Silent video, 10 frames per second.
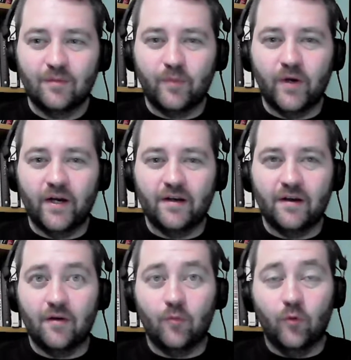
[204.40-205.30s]
But
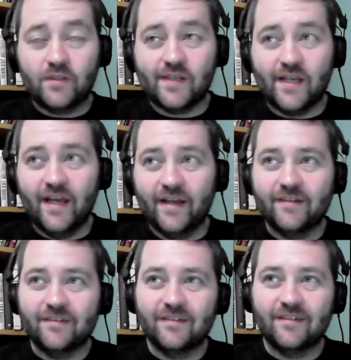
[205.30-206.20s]
once
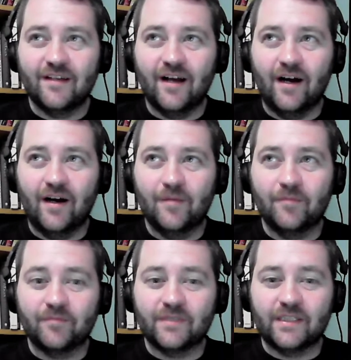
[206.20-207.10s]
again,
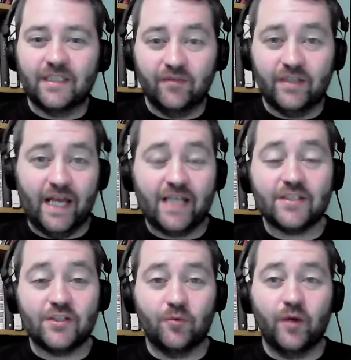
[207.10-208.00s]
given that
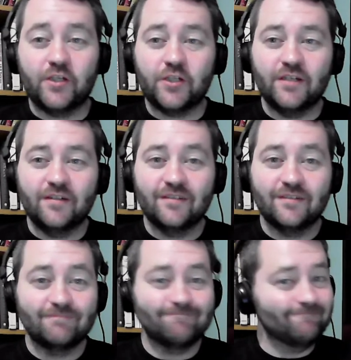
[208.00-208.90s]
situation,
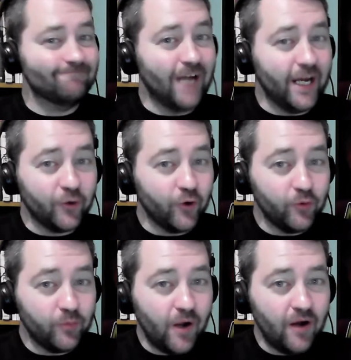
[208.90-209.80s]
I agree
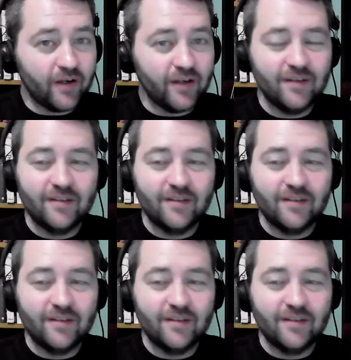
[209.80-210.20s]
with Punk.